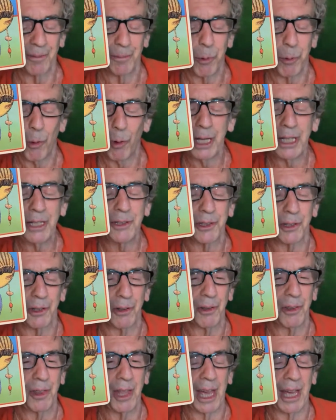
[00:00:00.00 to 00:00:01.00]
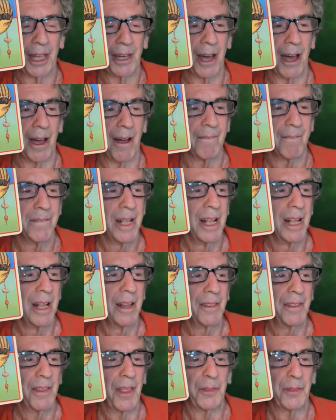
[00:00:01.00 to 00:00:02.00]
pointer that
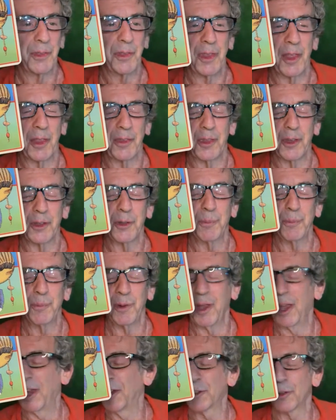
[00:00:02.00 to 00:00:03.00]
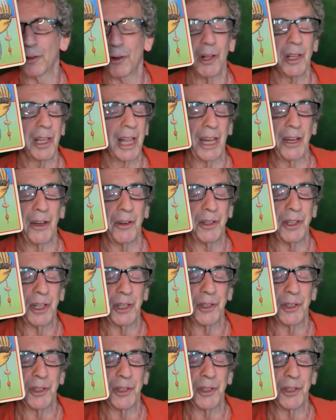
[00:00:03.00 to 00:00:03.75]
it's all energy.